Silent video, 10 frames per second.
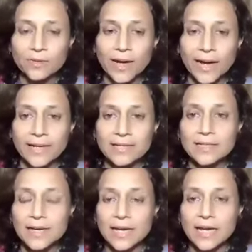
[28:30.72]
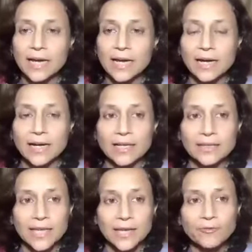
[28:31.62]
And
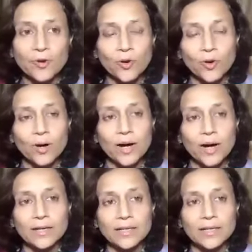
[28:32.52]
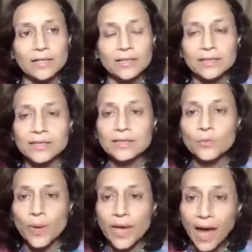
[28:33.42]
therefore, the
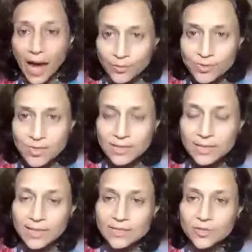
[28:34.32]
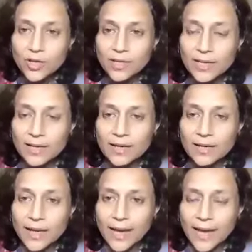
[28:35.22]
way out is not
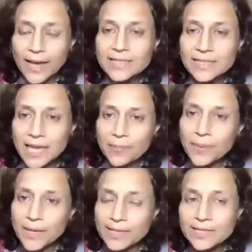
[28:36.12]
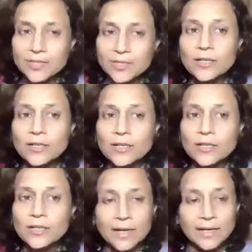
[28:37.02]
escaping. It is not,
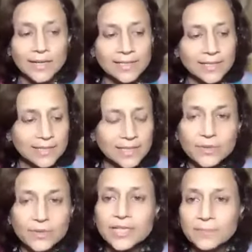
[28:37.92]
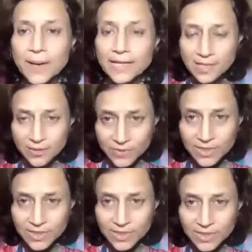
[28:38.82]
let's say there's a cricket match and we
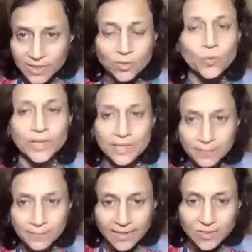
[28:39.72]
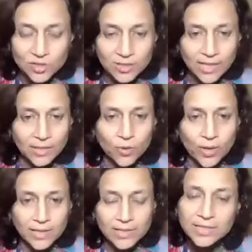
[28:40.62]
decide to quit the match and go
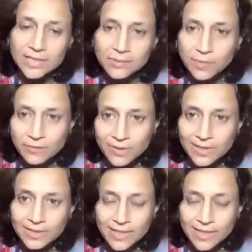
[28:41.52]
and sit in the pavilion.